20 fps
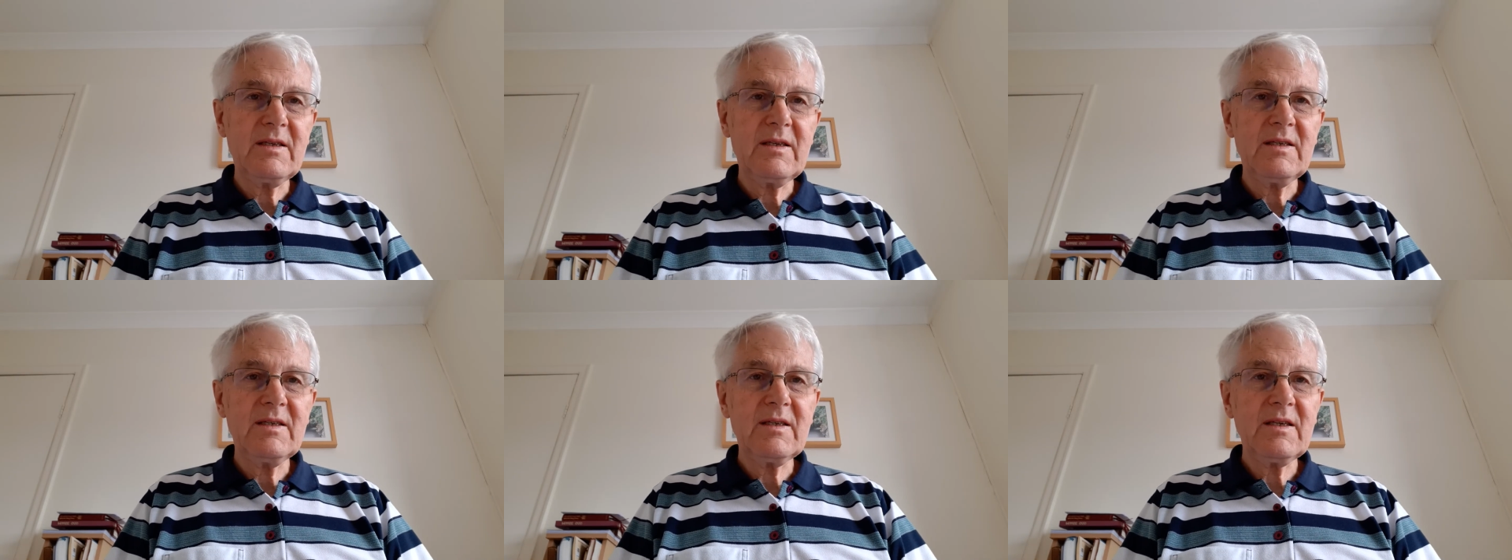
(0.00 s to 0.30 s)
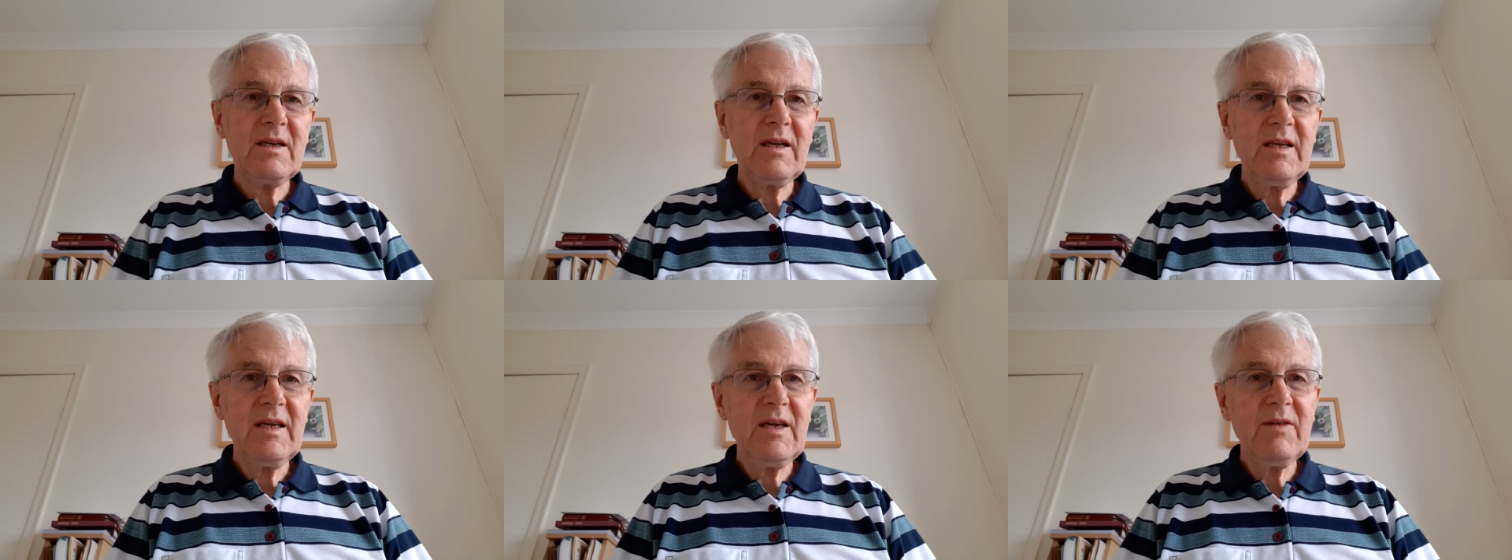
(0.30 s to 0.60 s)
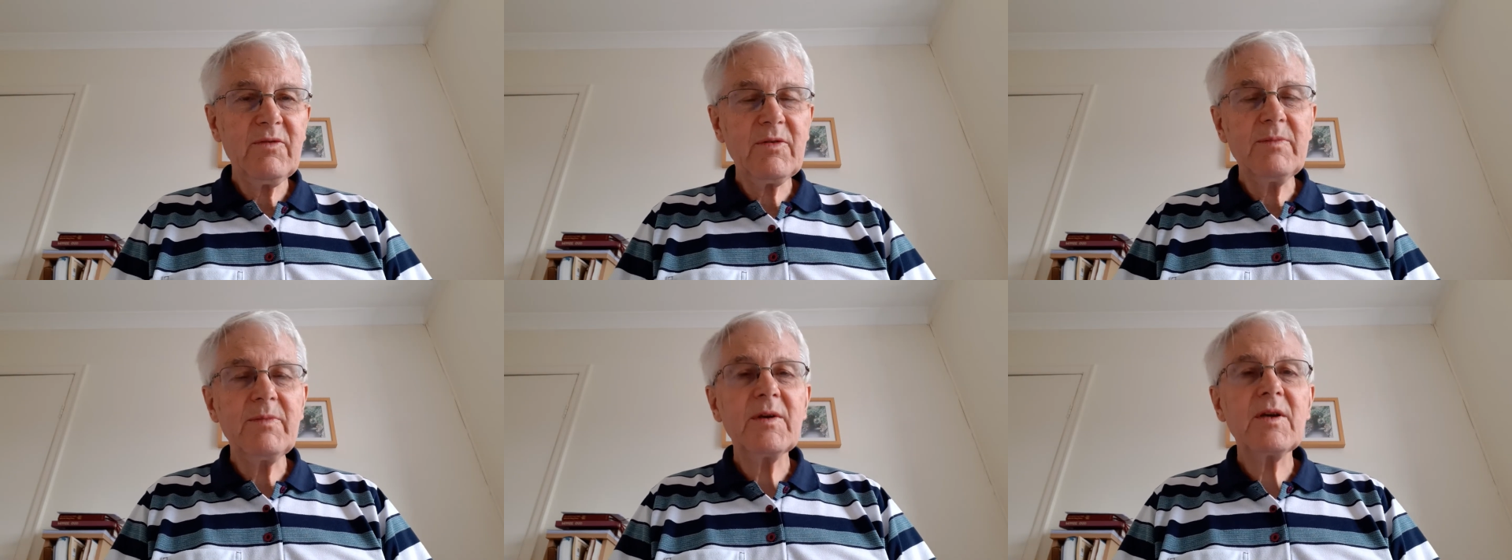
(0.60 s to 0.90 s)
It's clear
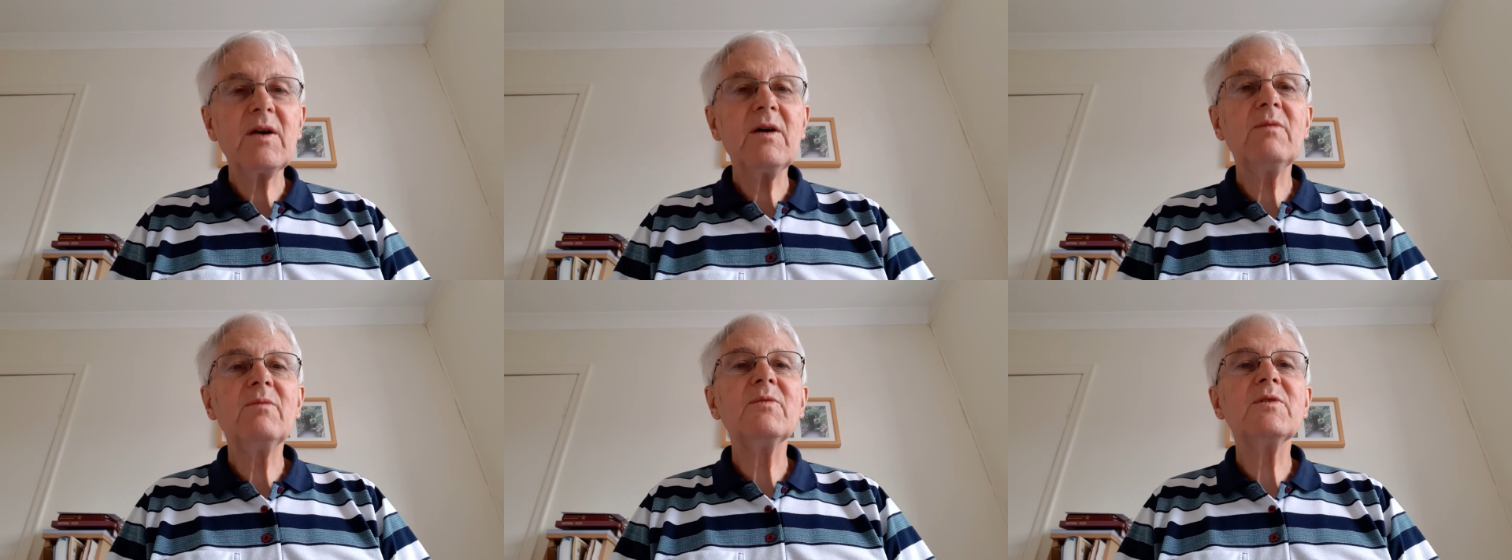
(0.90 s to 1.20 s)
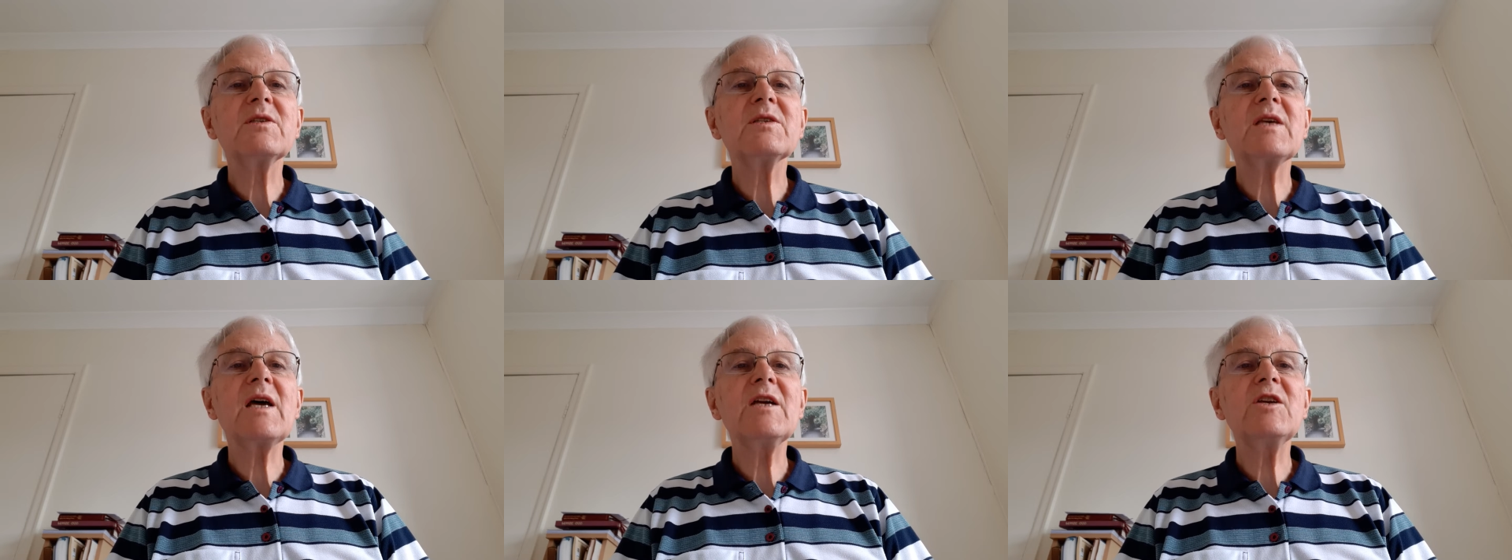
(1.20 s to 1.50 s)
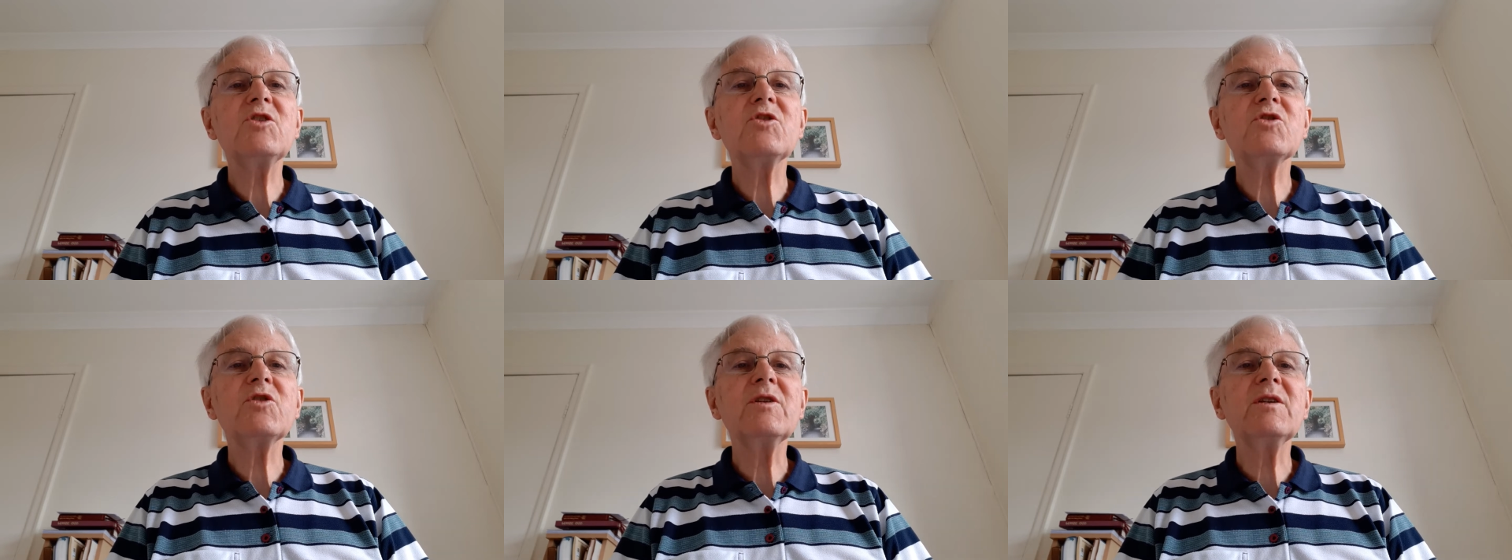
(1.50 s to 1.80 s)
from the
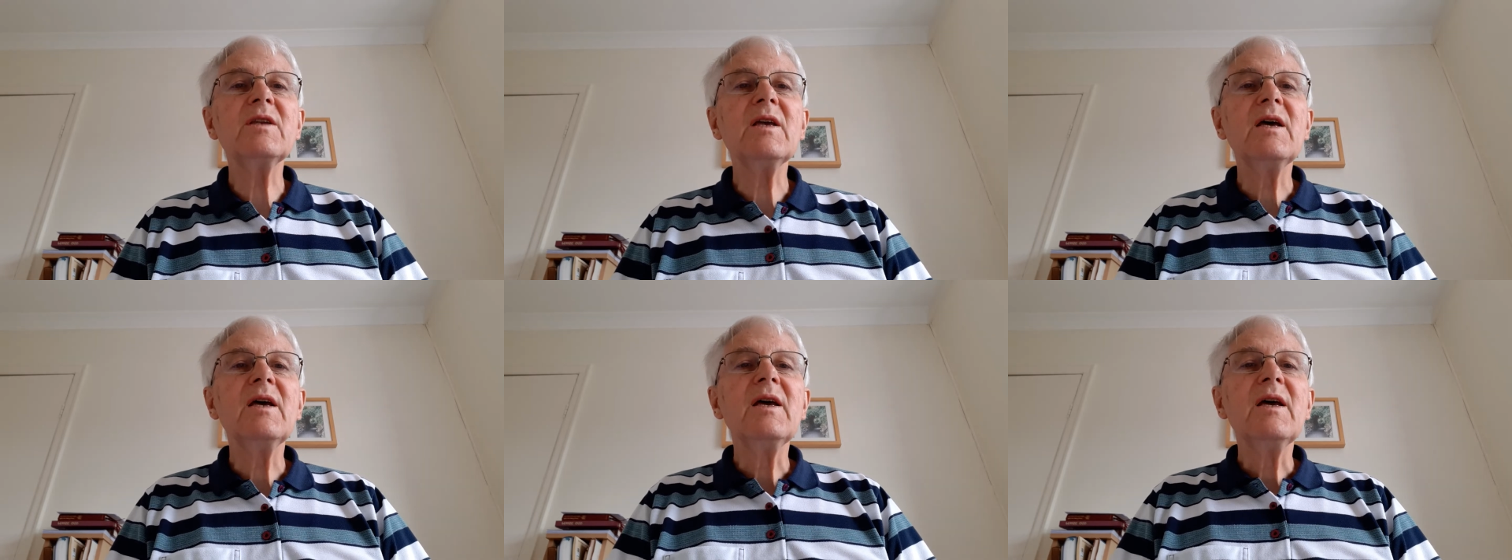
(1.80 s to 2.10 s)
conversation